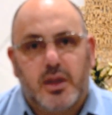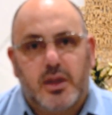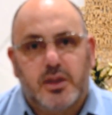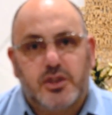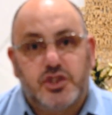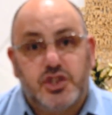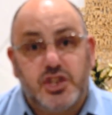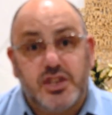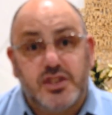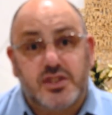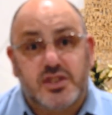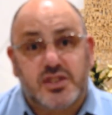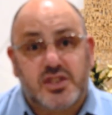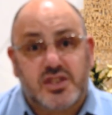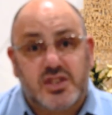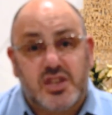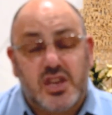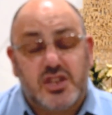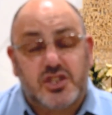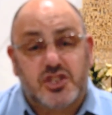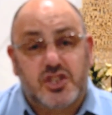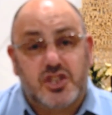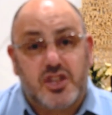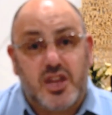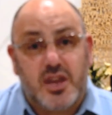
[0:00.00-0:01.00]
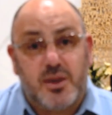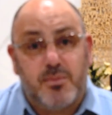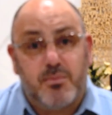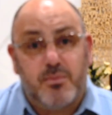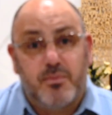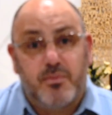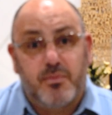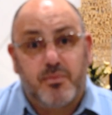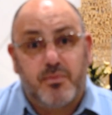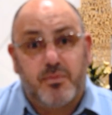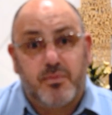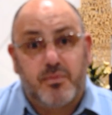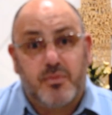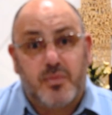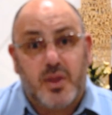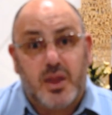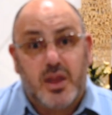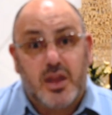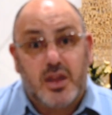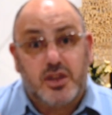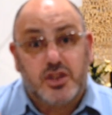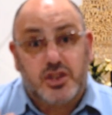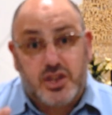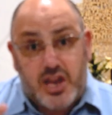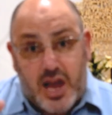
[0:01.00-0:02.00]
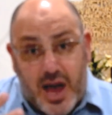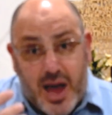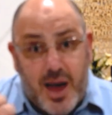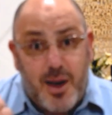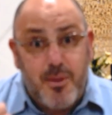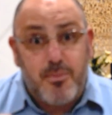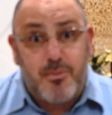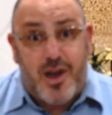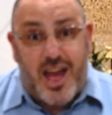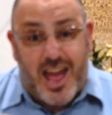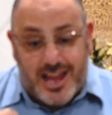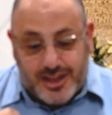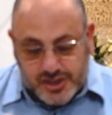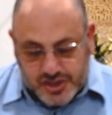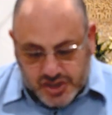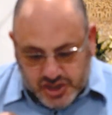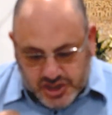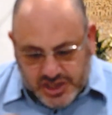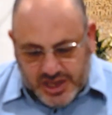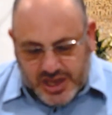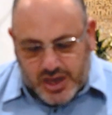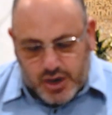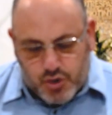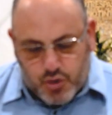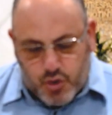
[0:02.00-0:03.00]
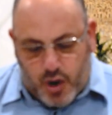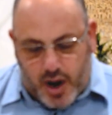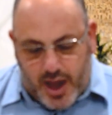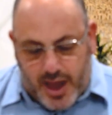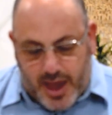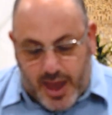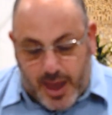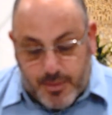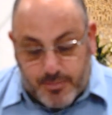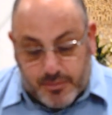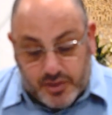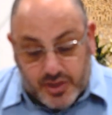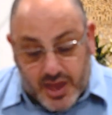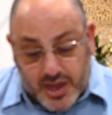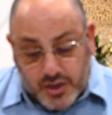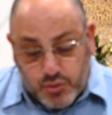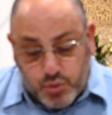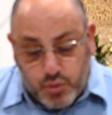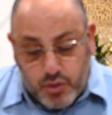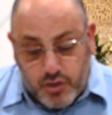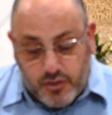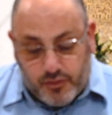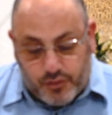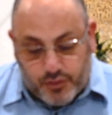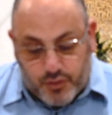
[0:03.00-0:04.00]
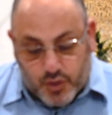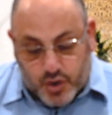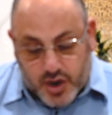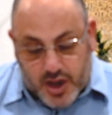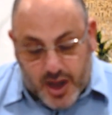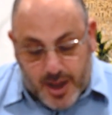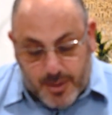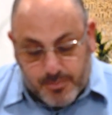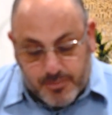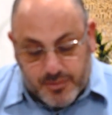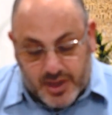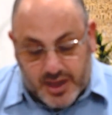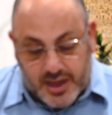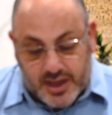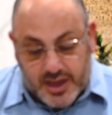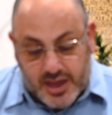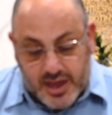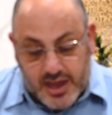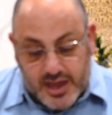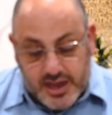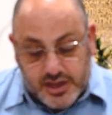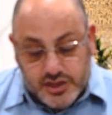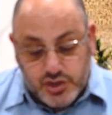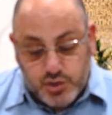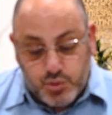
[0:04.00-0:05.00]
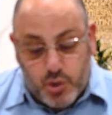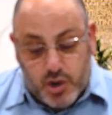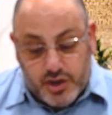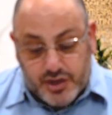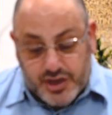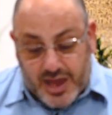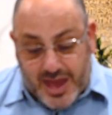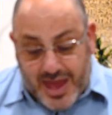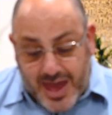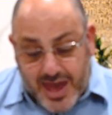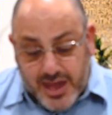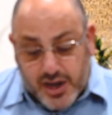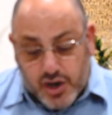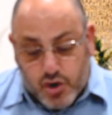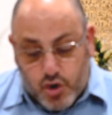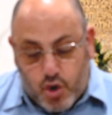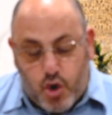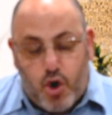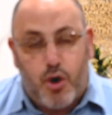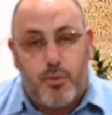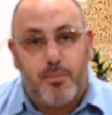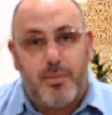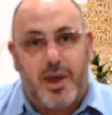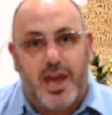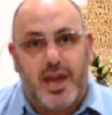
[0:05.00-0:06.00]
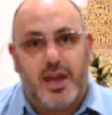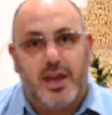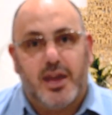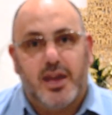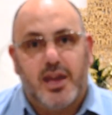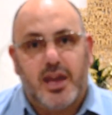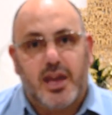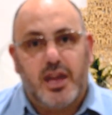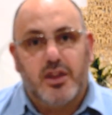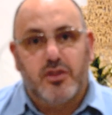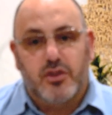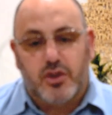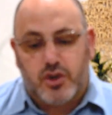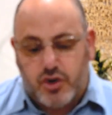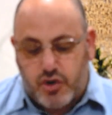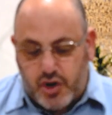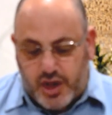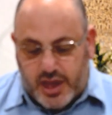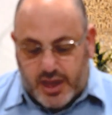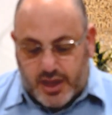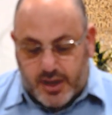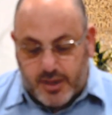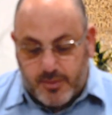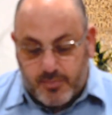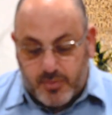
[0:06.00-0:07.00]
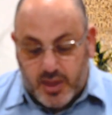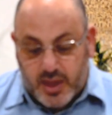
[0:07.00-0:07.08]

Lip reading: Jesus says to them, "Come and see who I am." And that word for come there is the word erchome in the Greek.